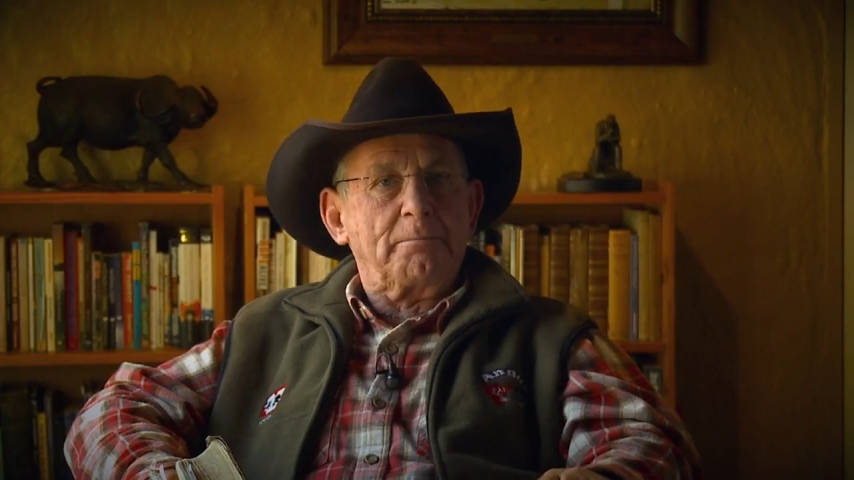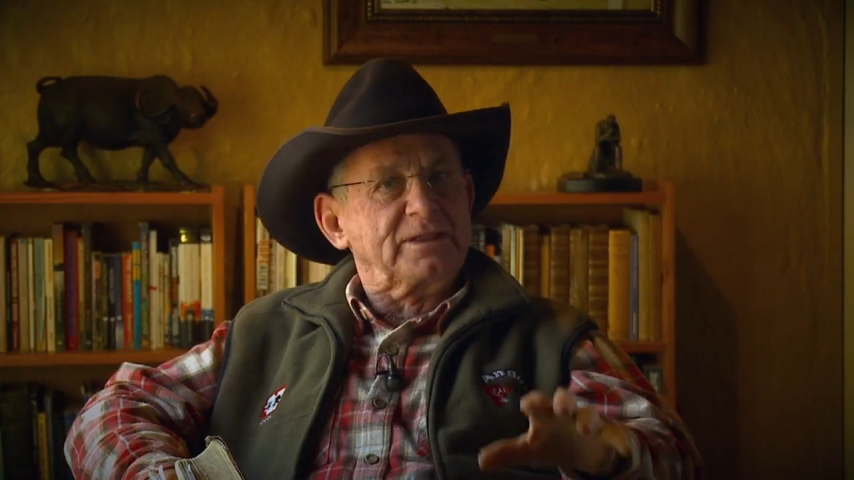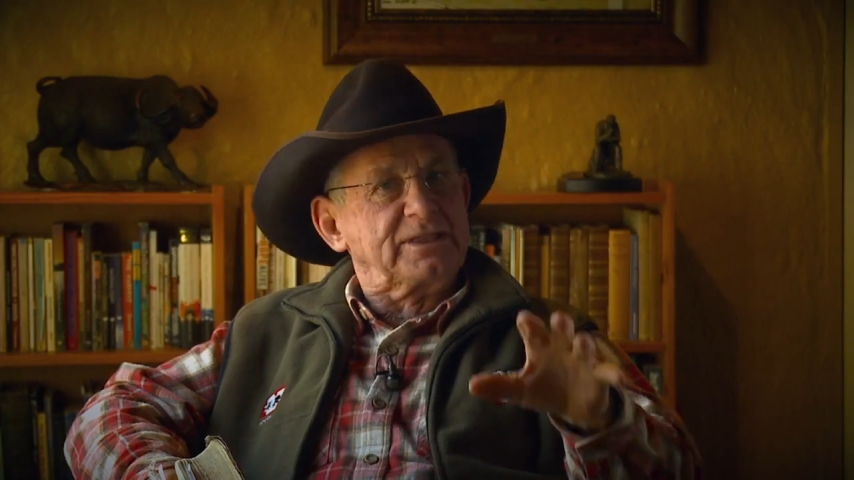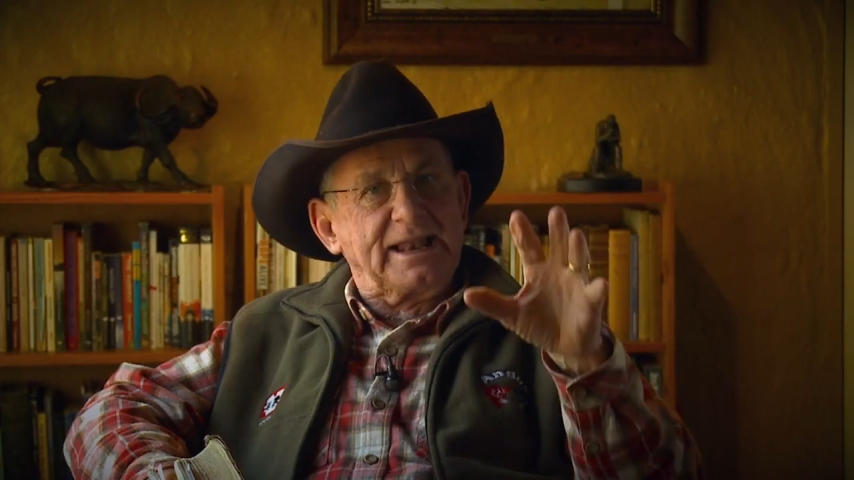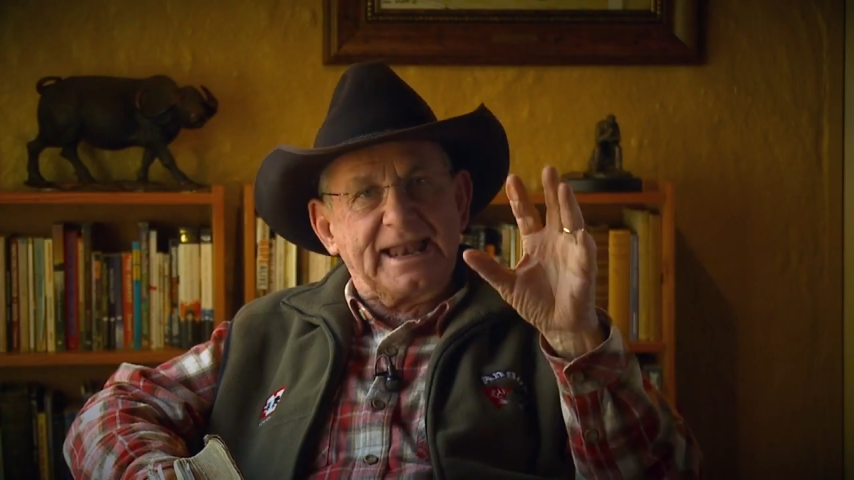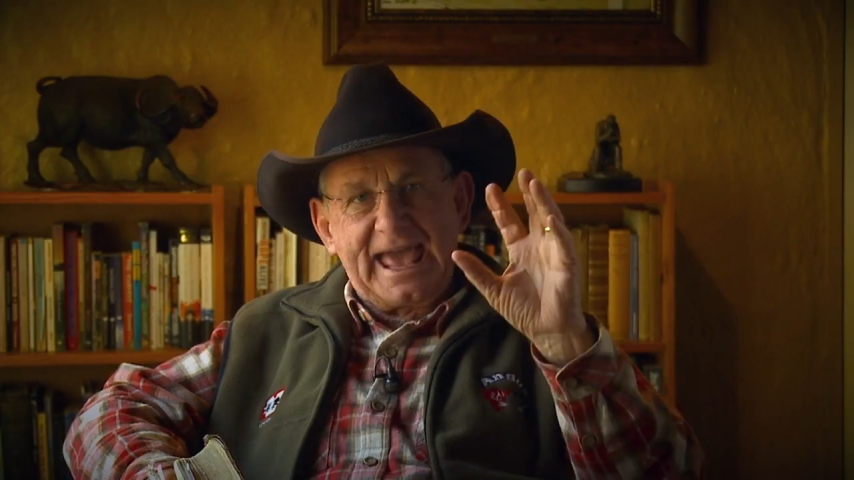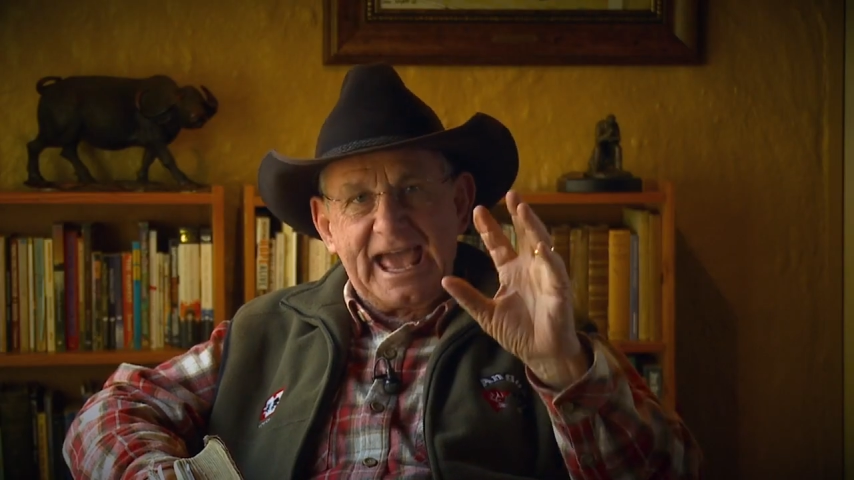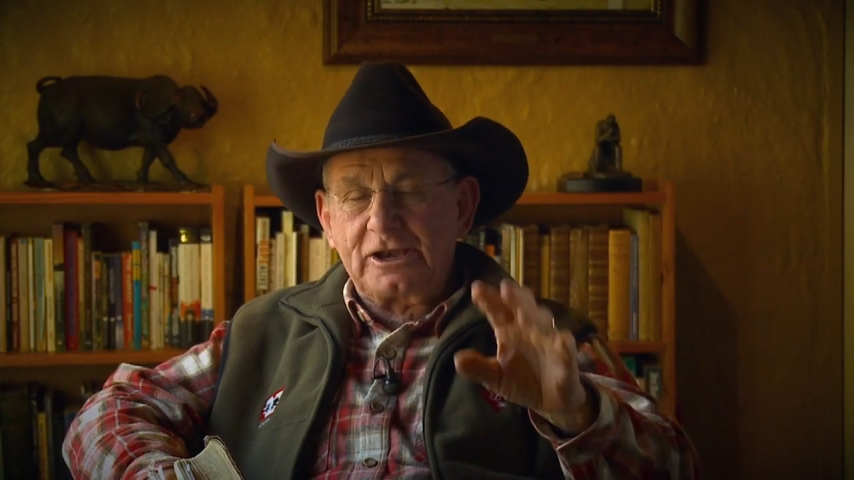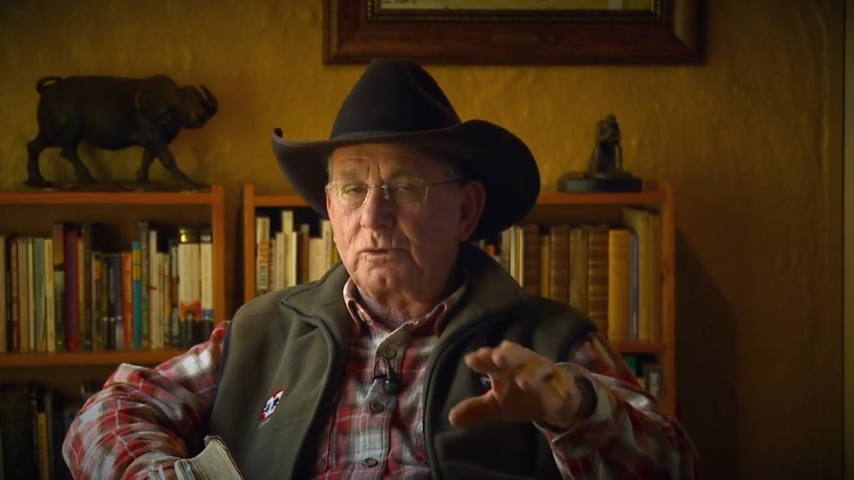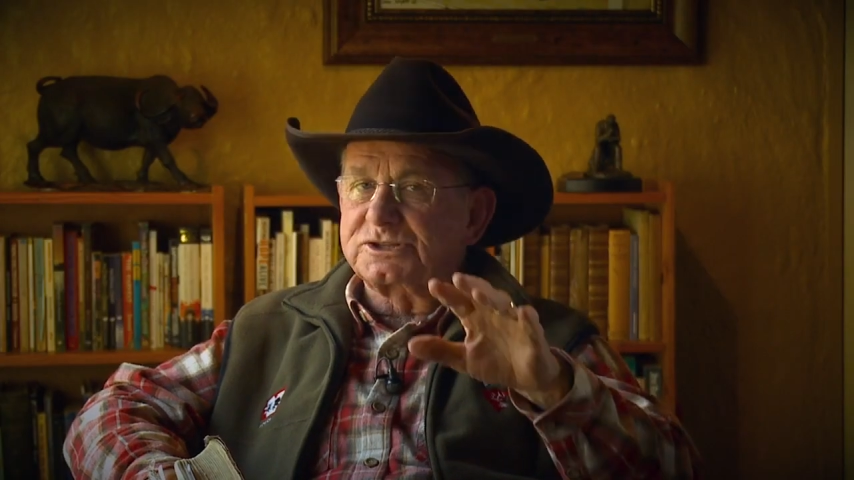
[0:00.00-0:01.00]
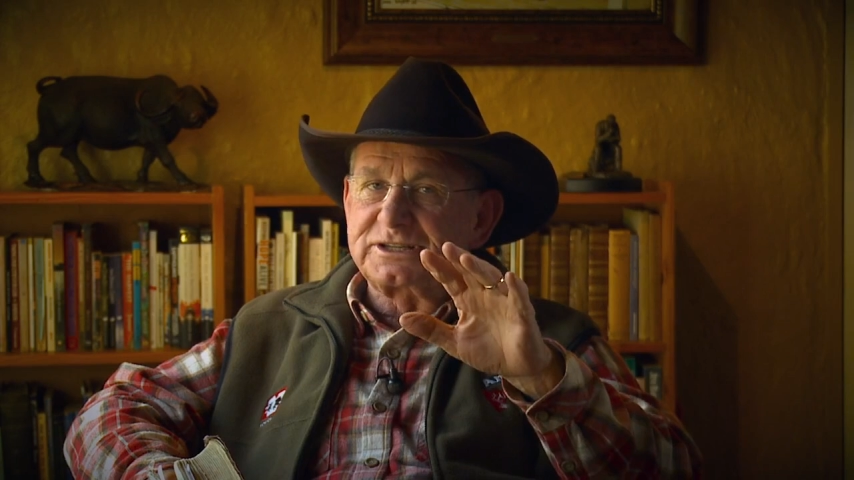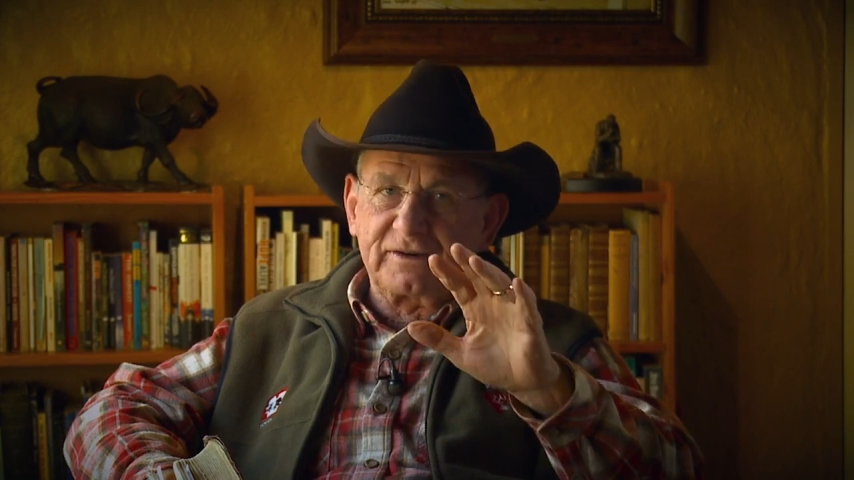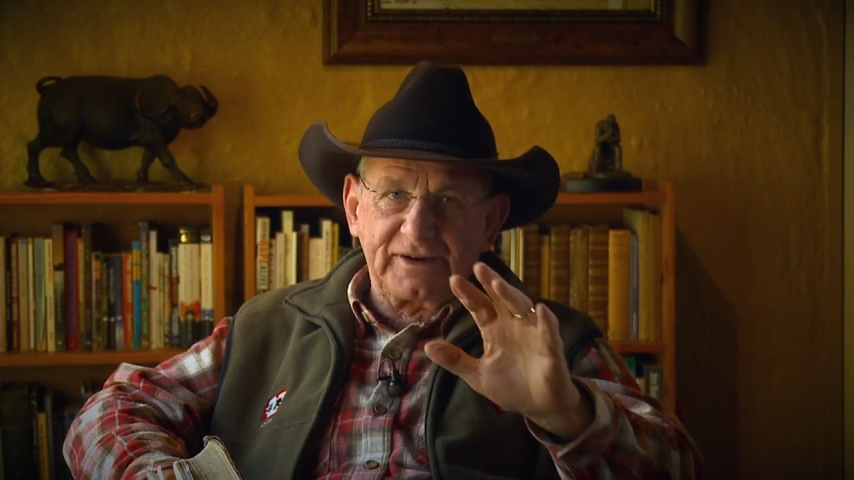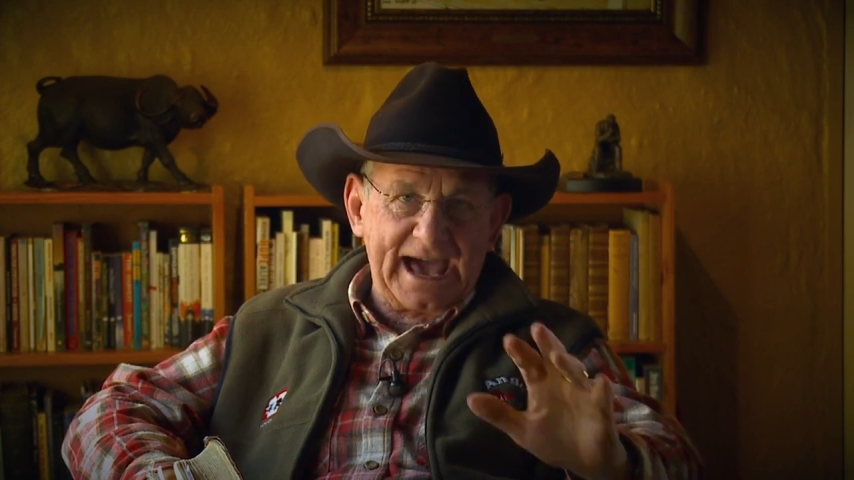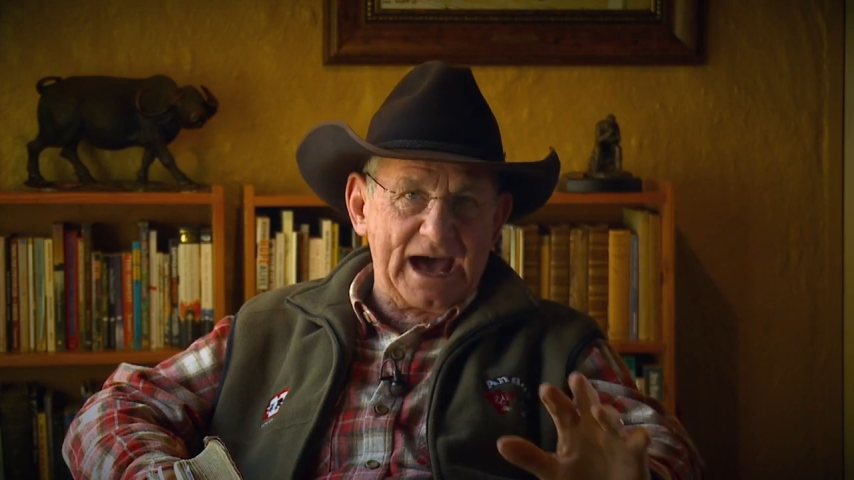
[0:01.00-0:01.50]
But the land was
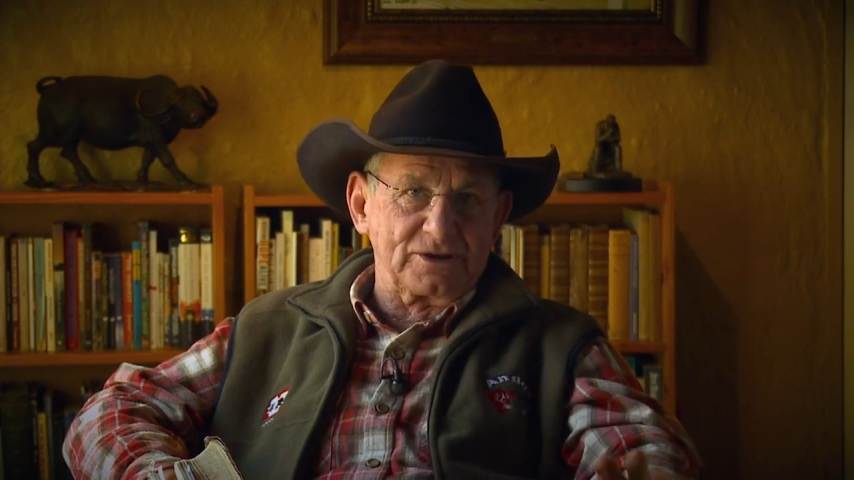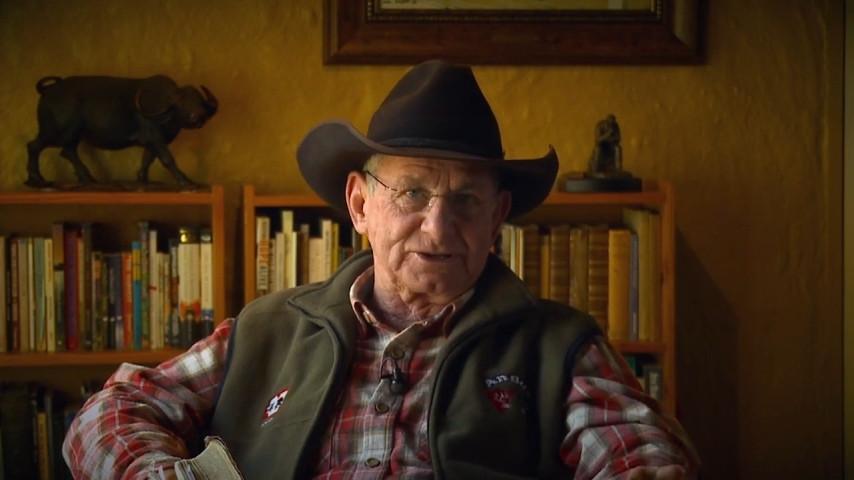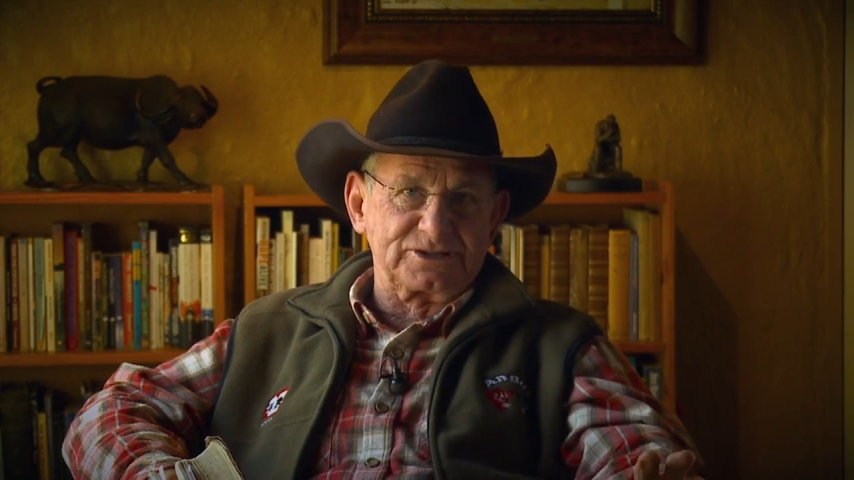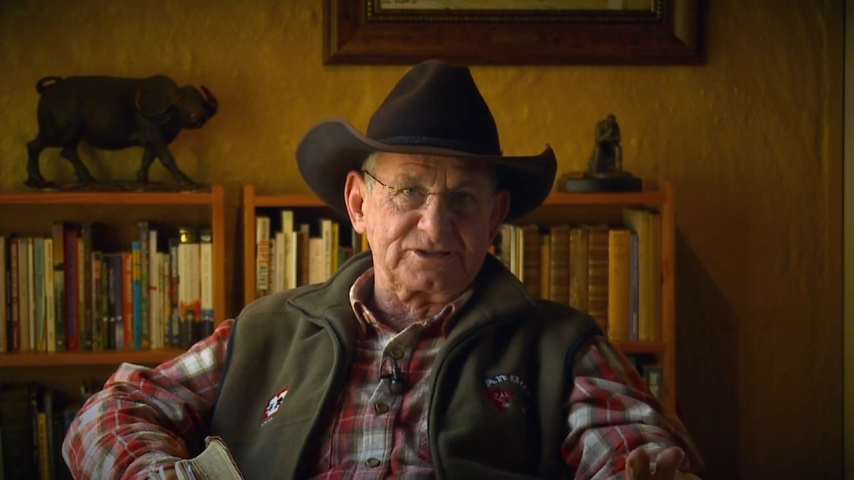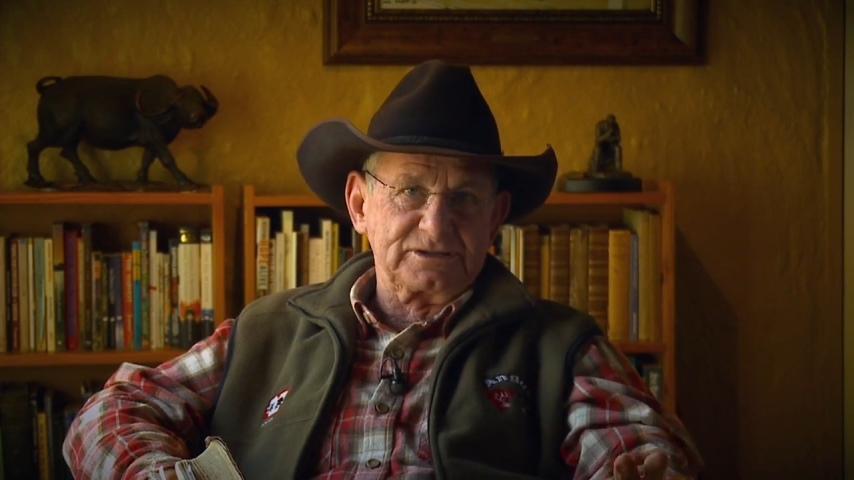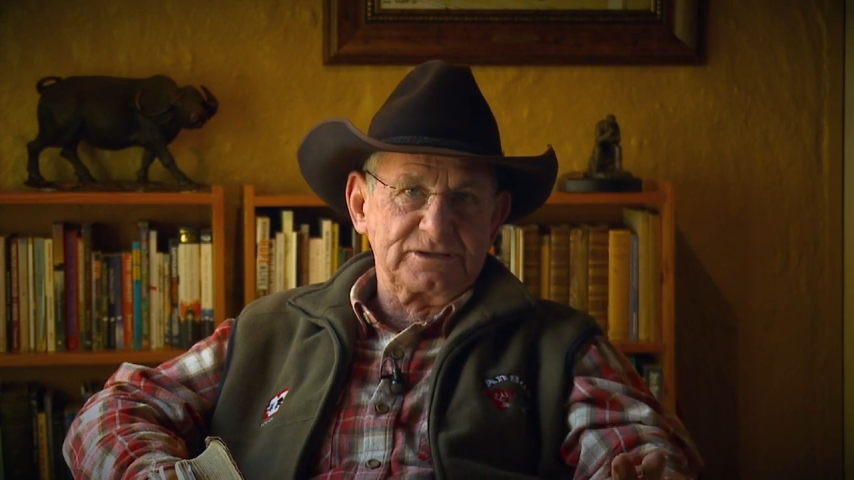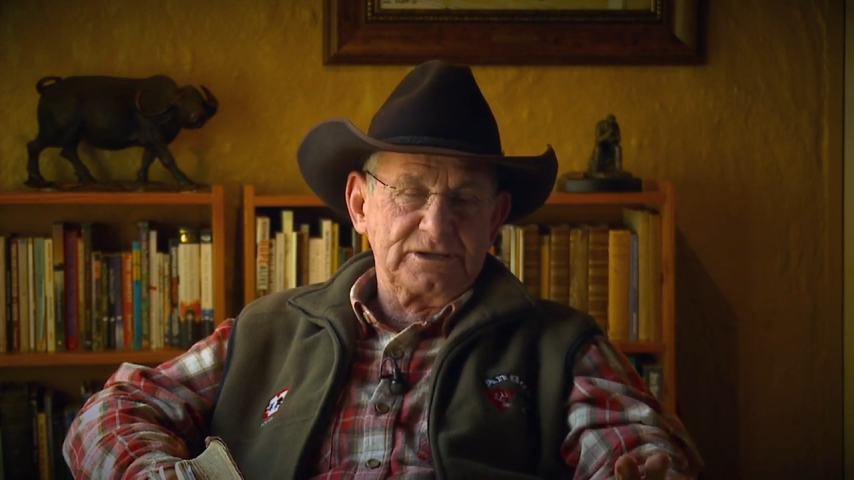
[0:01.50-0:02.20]
never ours.